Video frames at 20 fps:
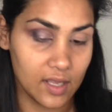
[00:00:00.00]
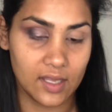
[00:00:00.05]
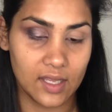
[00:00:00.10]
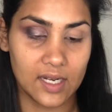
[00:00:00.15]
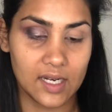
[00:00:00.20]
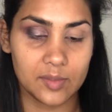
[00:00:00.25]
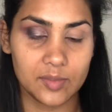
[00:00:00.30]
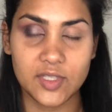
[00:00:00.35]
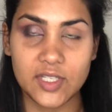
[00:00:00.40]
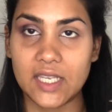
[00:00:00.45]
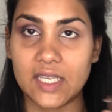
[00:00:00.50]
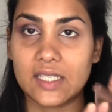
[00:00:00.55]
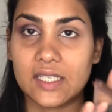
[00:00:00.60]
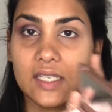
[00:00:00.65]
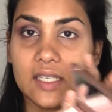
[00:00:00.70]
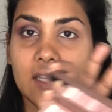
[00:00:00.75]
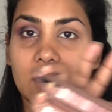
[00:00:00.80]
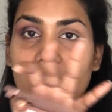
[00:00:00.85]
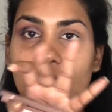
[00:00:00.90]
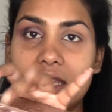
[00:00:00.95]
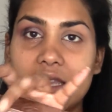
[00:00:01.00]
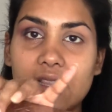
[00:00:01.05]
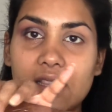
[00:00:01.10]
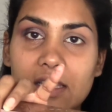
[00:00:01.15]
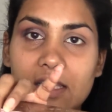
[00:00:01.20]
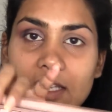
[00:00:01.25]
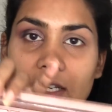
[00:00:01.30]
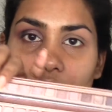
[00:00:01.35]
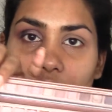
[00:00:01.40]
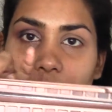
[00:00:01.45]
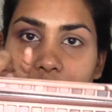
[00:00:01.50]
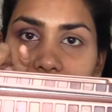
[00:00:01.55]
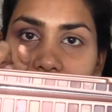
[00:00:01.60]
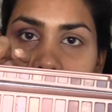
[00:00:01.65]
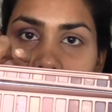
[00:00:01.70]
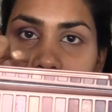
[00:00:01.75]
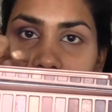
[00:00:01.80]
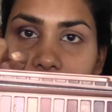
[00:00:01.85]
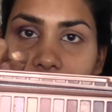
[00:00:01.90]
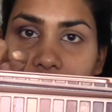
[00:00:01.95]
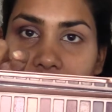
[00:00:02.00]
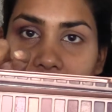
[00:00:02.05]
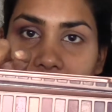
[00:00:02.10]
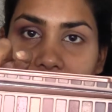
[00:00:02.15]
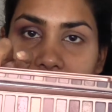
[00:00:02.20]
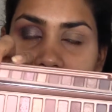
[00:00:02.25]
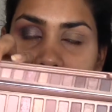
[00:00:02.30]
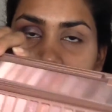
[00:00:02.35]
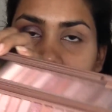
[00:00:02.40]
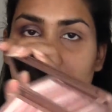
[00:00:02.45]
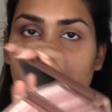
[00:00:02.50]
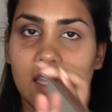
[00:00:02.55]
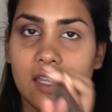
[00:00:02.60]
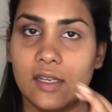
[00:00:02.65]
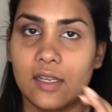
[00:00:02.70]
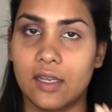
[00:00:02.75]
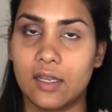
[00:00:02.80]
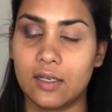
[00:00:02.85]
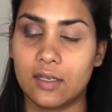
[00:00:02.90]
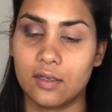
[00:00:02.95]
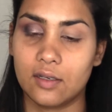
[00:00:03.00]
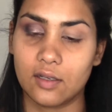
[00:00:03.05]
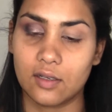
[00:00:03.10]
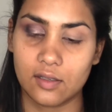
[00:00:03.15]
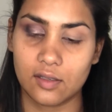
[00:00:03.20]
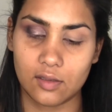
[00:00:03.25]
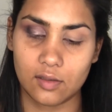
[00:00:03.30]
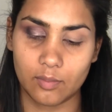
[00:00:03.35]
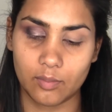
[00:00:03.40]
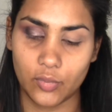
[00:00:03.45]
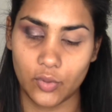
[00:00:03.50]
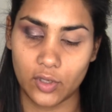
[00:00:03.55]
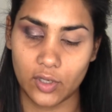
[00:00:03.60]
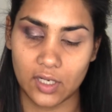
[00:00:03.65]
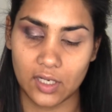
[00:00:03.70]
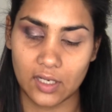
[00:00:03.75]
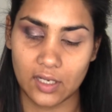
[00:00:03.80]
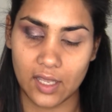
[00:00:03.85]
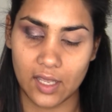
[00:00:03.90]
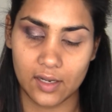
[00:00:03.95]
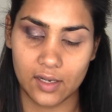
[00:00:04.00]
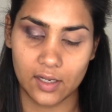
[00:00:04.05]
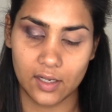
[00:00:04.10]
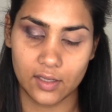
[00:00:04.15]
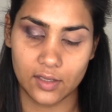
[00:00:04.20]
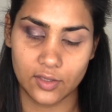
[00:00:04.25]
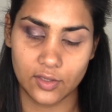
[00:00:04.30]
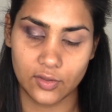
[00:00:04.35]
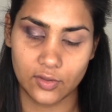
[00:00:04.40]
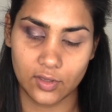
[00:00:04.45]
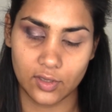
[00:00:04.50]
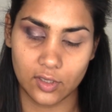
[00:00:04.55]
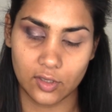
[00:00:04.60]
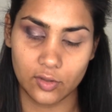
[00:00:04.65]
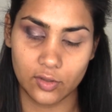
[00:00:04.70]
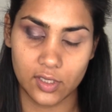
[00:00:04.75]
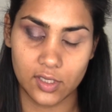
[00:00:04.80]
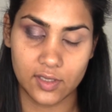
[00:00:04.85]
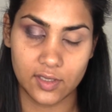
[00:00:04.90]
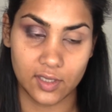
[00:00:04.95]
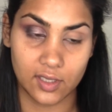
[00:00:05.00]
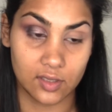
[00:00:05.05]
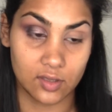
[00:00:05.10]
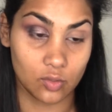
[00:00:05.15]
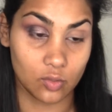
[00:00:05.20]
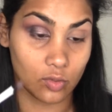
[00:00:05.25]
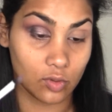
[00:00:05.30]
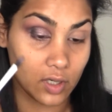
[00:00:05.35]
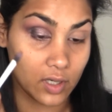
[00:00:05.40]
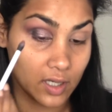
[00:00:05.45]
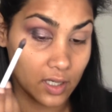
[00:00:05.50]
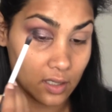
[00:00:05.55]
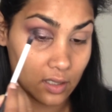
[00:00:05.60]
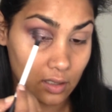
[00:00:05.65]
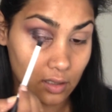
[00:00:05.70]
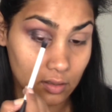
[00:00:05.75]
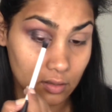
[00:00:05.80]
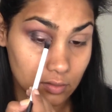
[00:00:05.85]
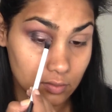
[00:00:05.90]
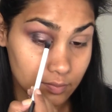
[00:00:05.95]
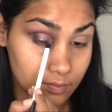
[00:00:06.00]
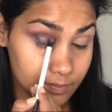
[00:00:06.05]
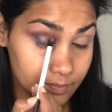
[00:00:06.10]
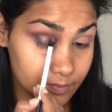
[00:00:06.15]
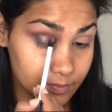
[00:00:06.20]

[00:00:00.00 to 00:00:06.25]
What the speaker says: And then I'm taking a little bit of Dark Side and putting that into the crease as well.